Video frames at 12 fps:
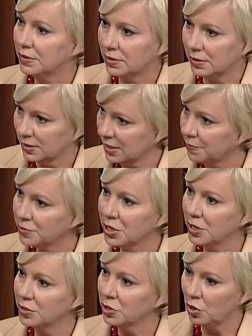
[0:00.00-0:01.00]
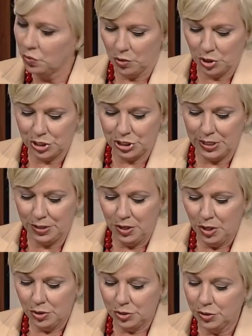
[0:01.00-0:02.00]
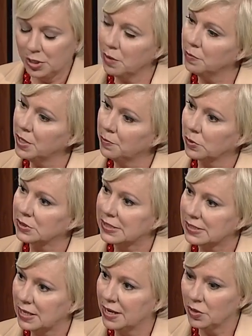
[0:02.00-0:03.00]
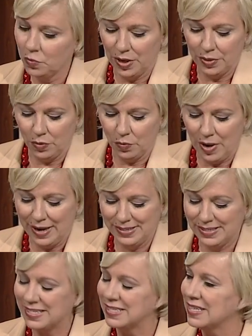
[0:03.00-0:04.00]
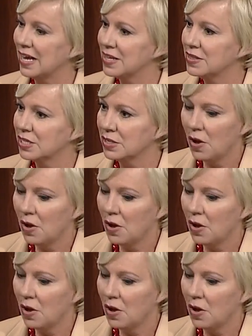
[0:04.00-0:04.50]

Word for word: deception, coercion to get people to sign away their rights, to sign this